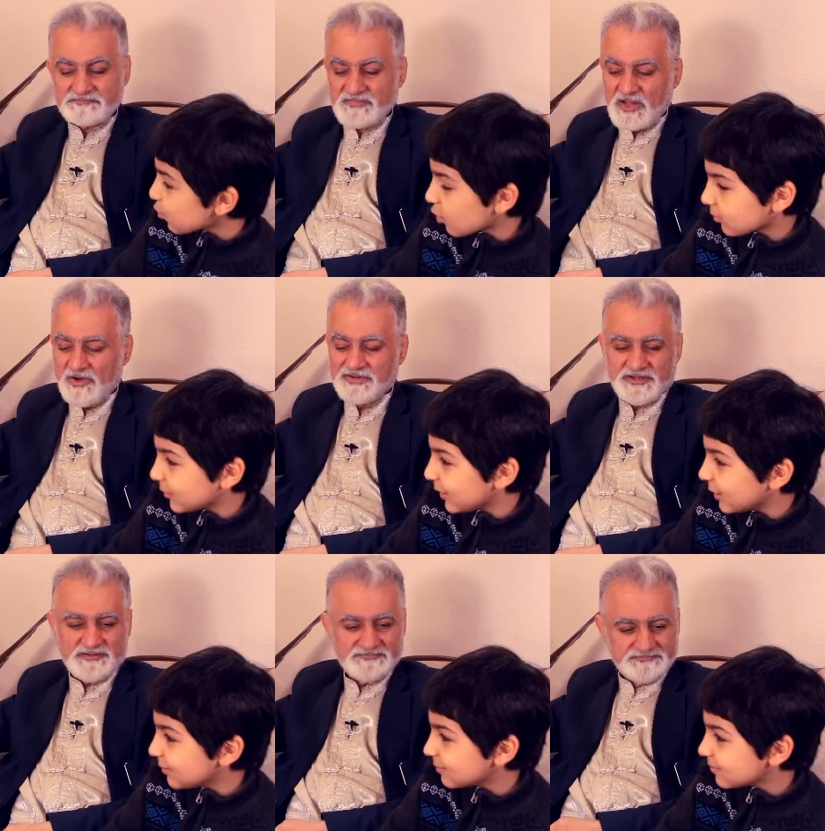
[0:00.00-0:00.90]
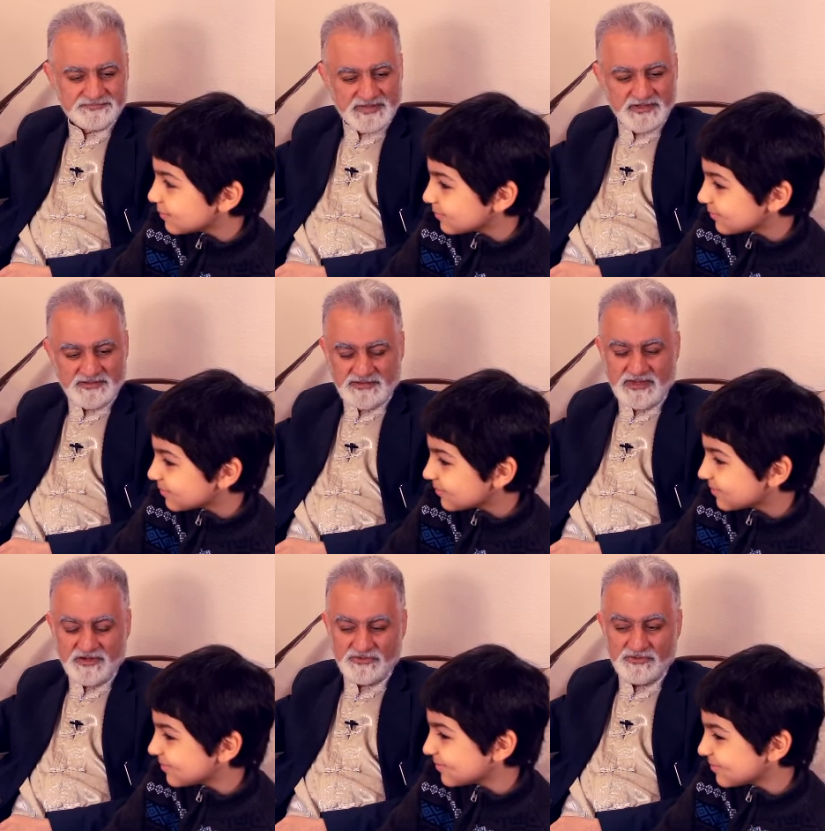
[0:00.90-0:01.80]
Speaker 1: Um, okay.
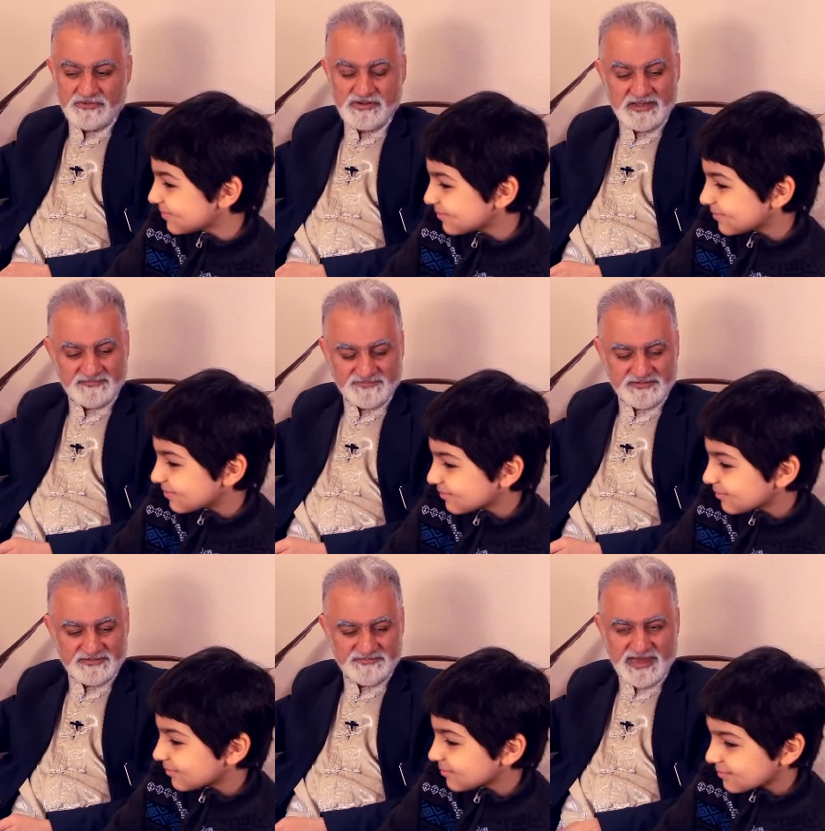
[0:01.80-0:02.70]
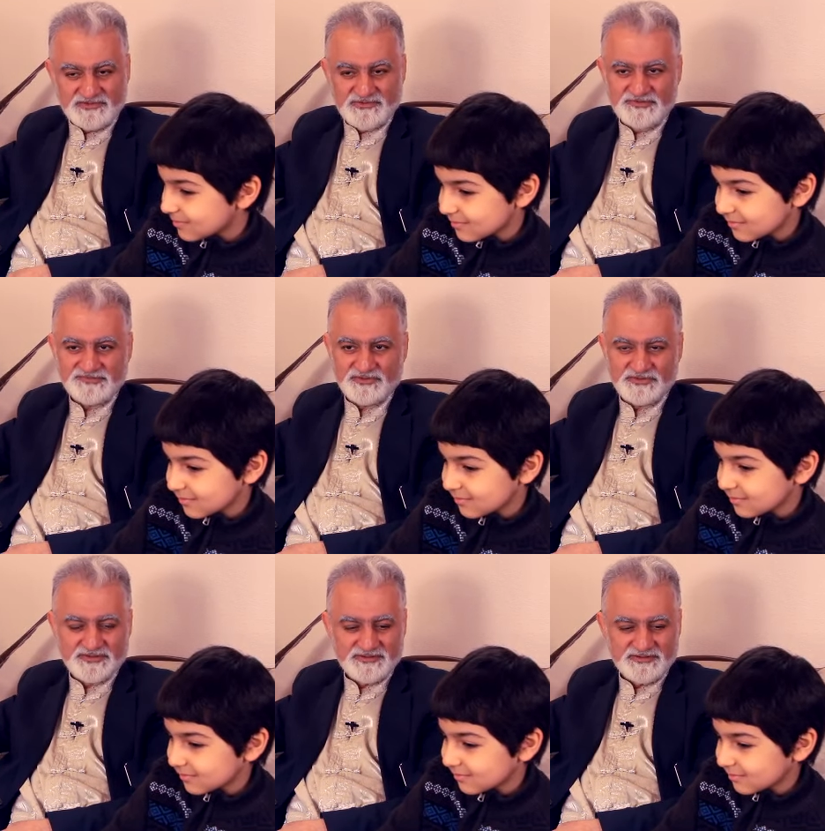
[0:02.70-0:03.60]
Now, your grandfather, back to the
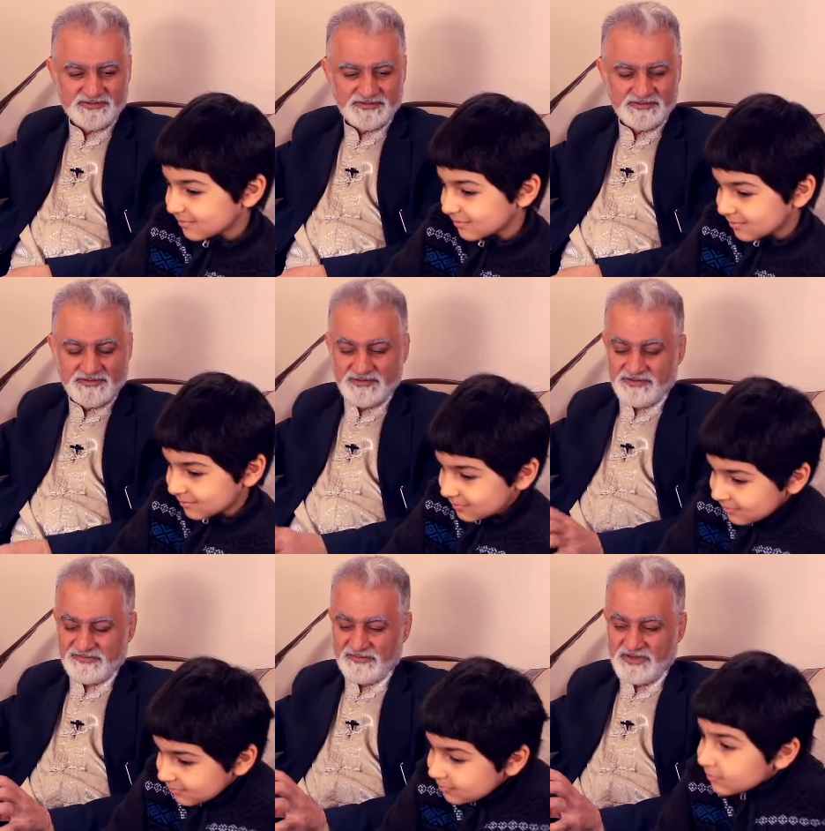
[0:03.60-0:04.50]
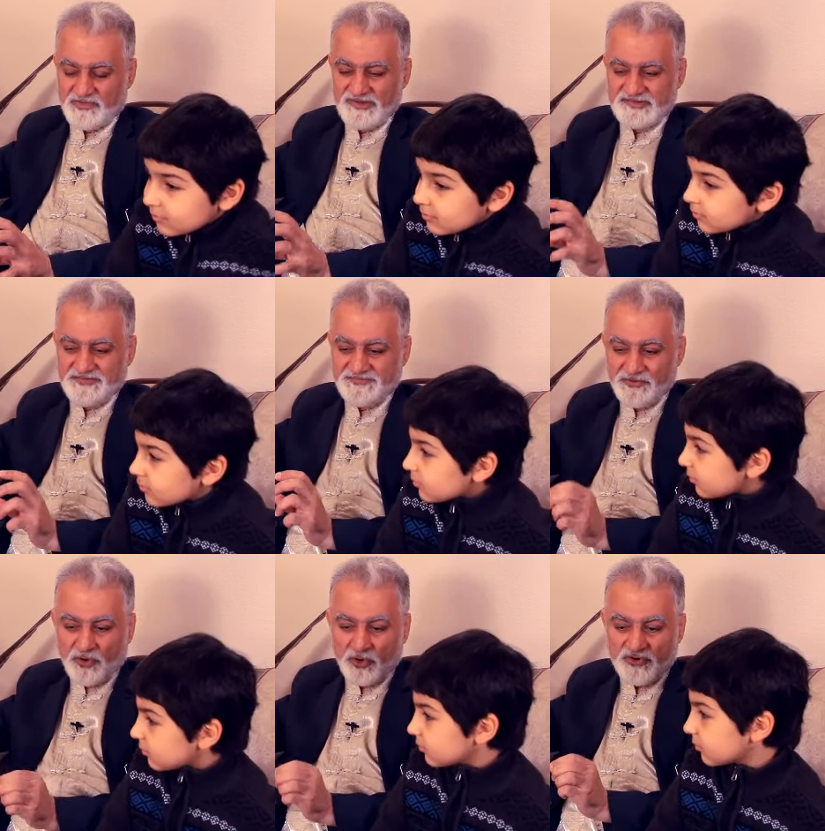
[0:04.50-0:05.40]
story. So he was a
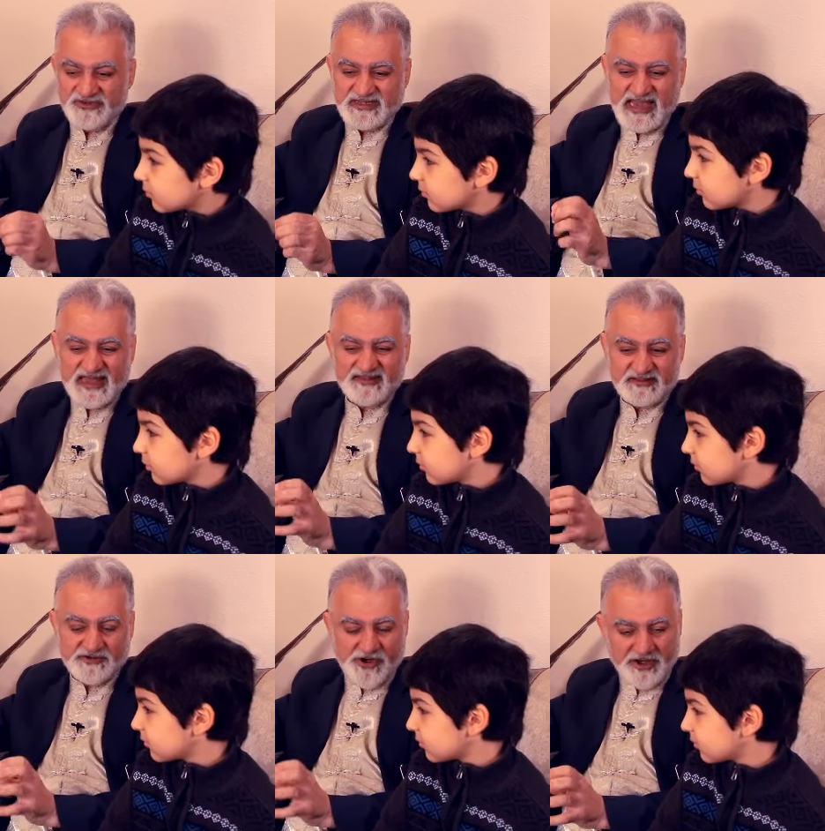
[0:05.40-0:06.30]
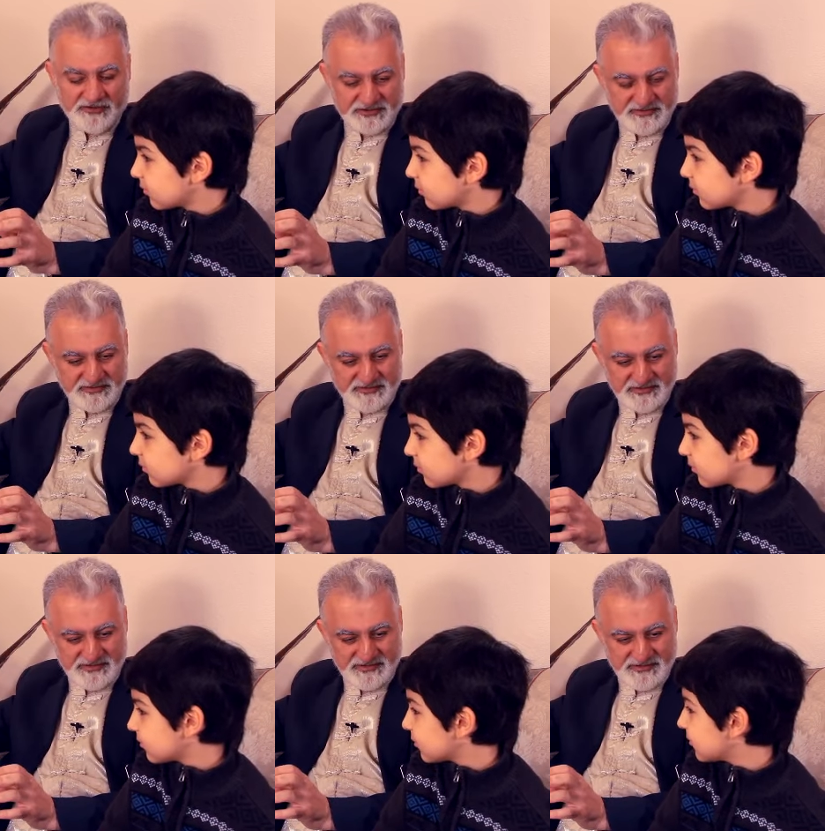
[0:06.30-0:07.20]
thorn gatherer.
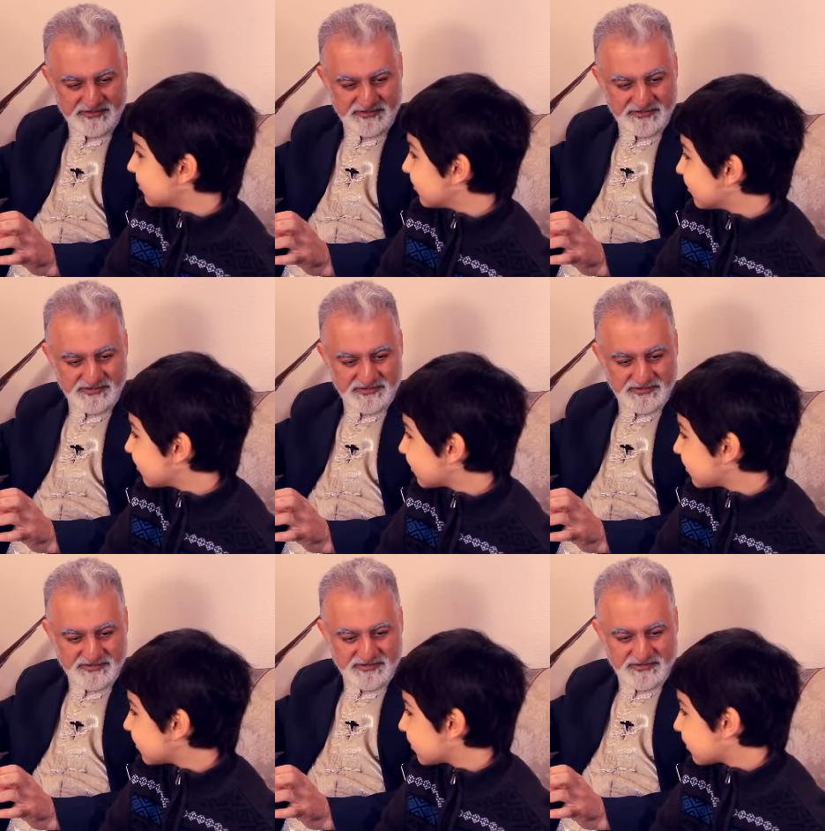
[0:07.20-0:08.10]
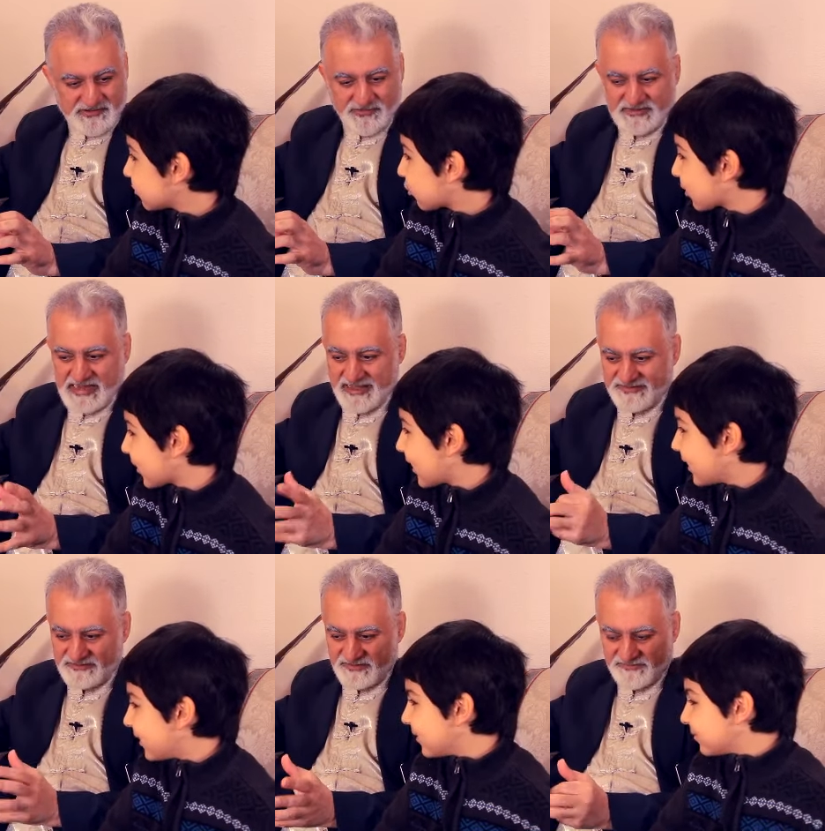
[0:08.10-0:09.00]
Mm -hmm. He would
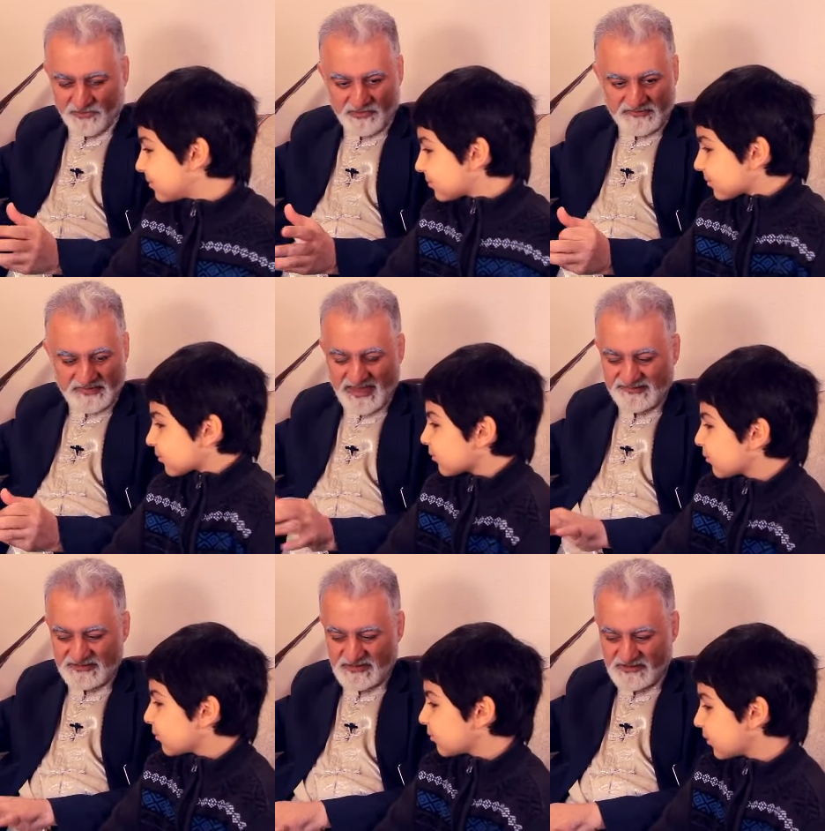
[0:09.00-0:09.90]
gather the thorn as a